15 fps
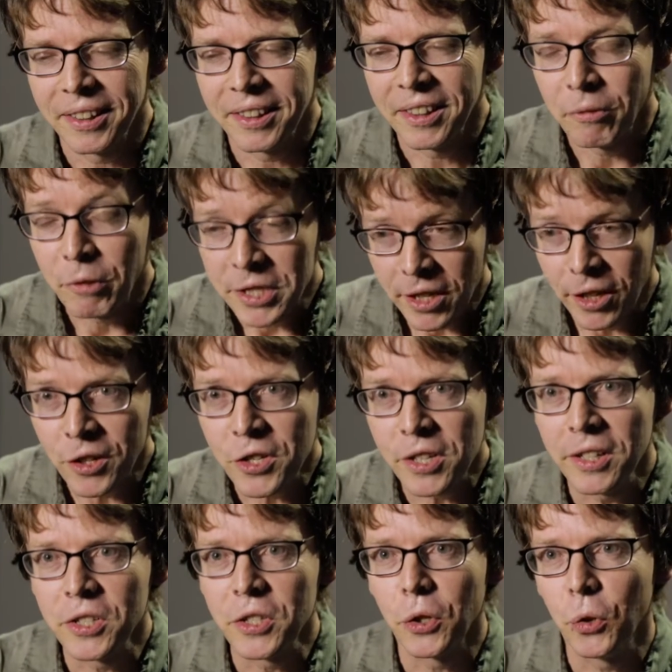The research
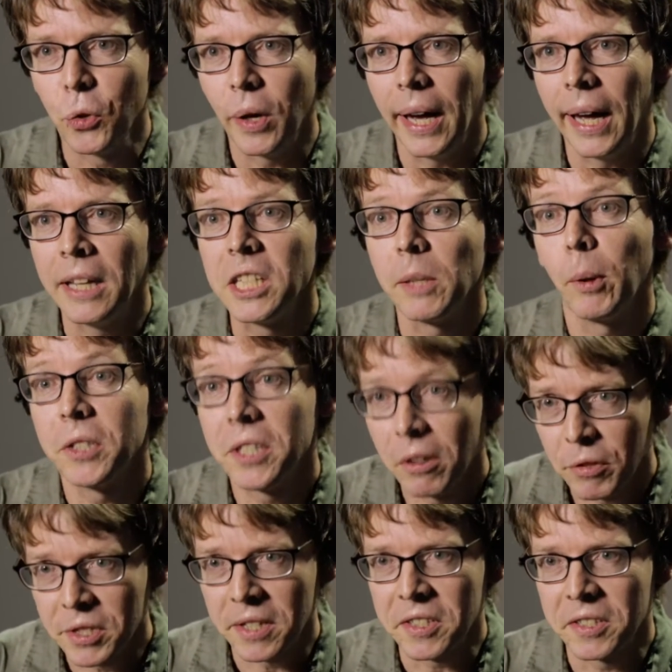into
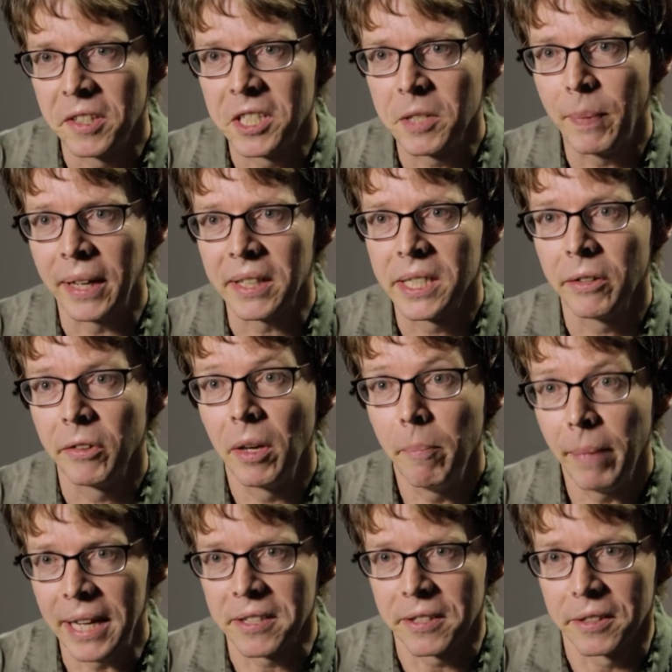antibiotic-resistant bacteria
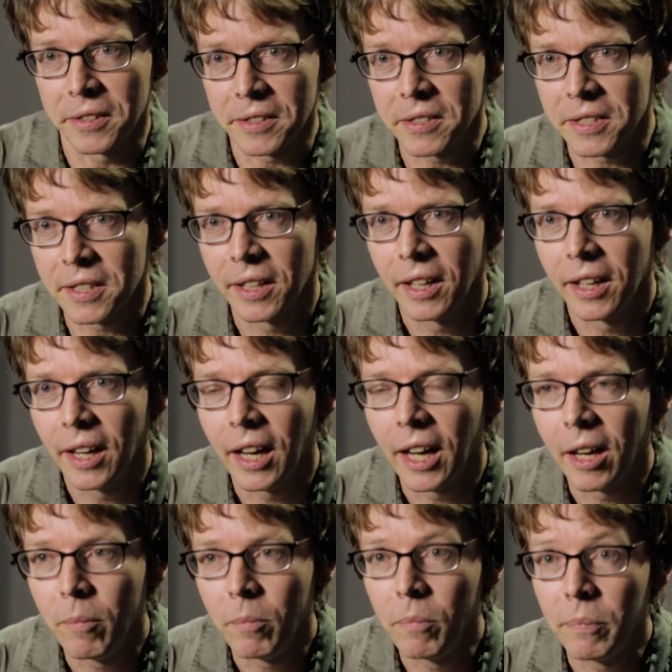matters
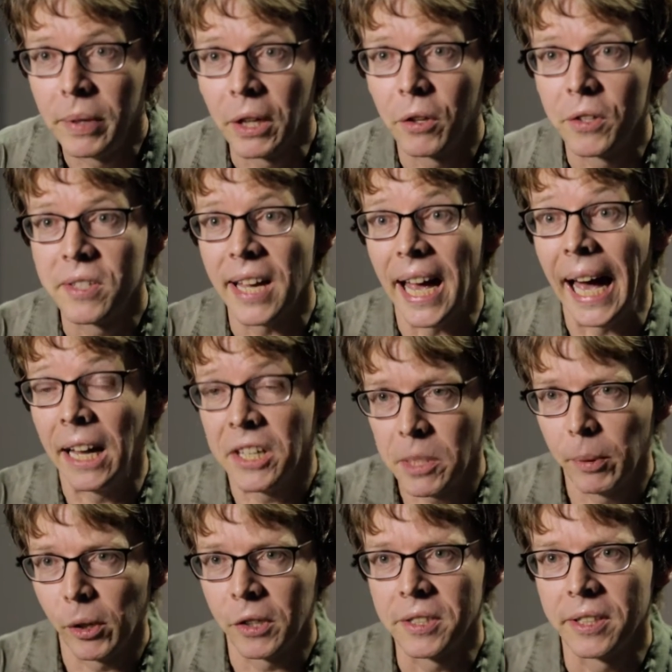because
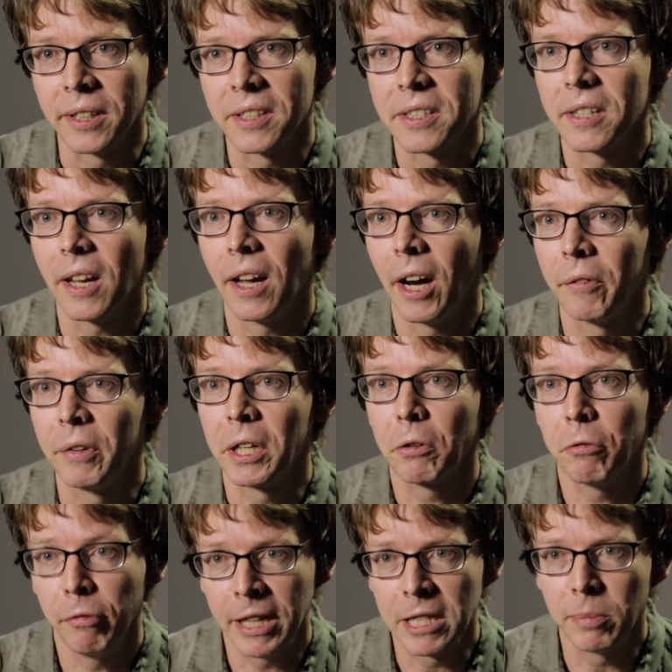antibiotics are
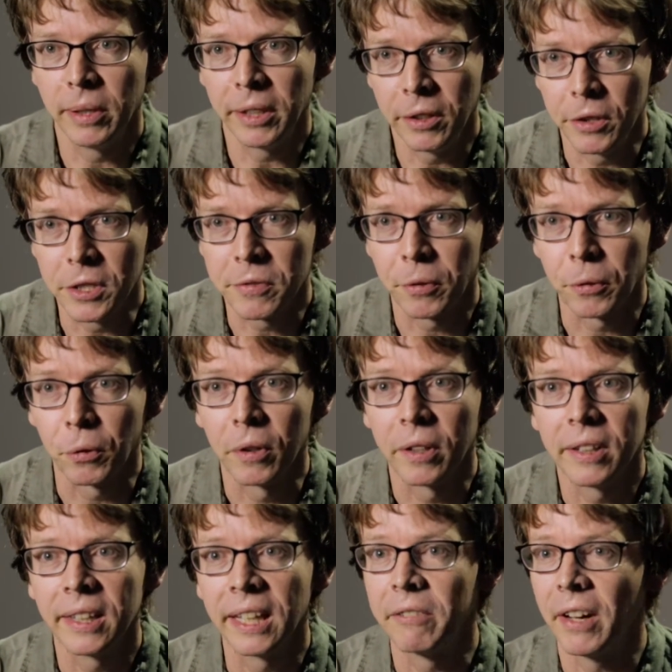incredibly useful.
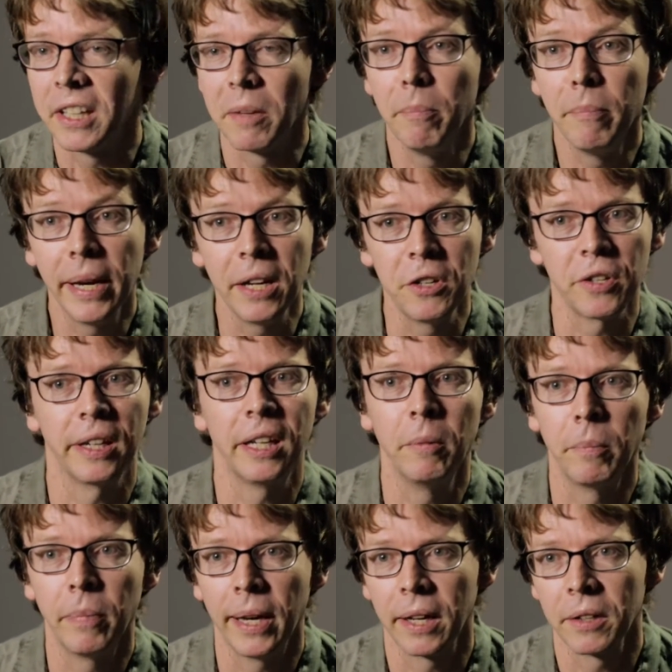They've had a major
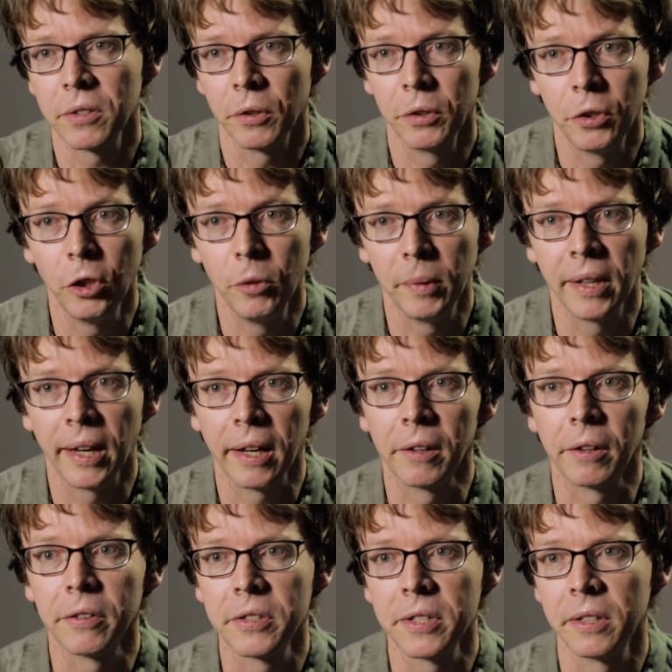impact on human
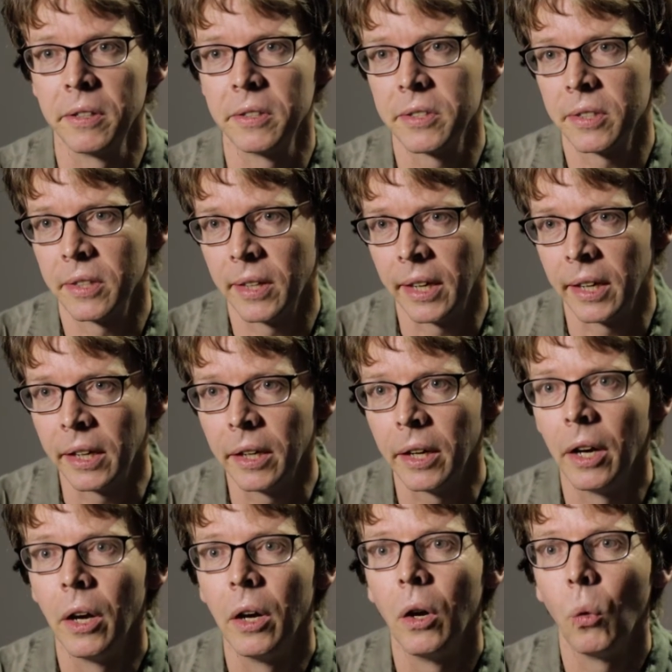health since they
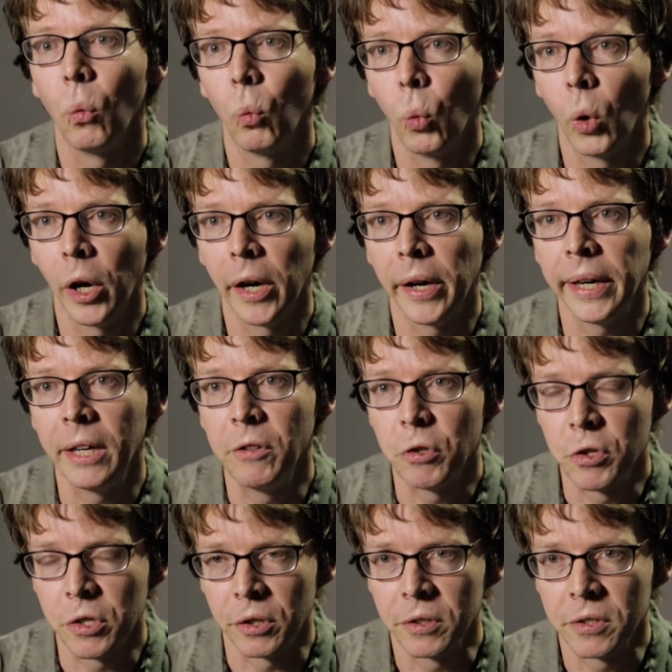were
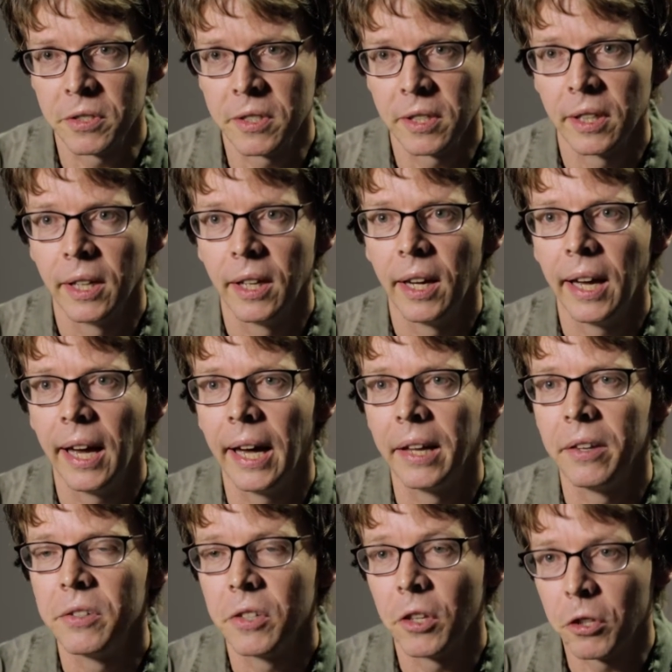introduced,
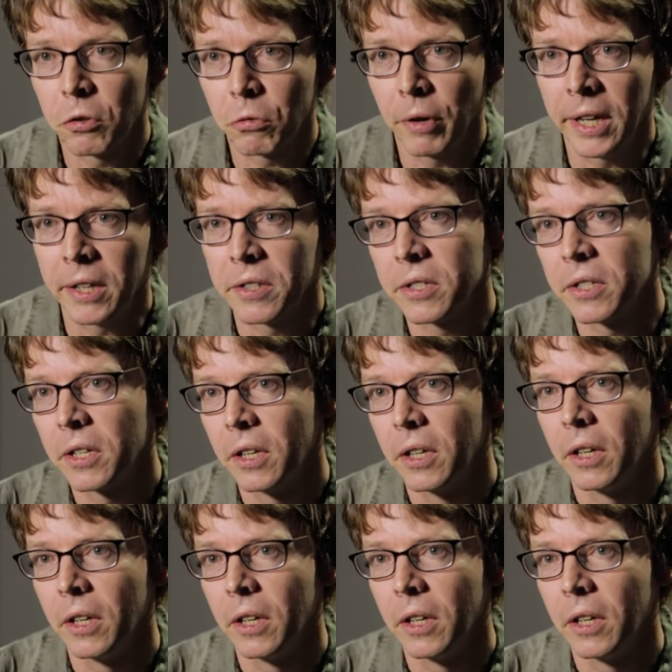and the threat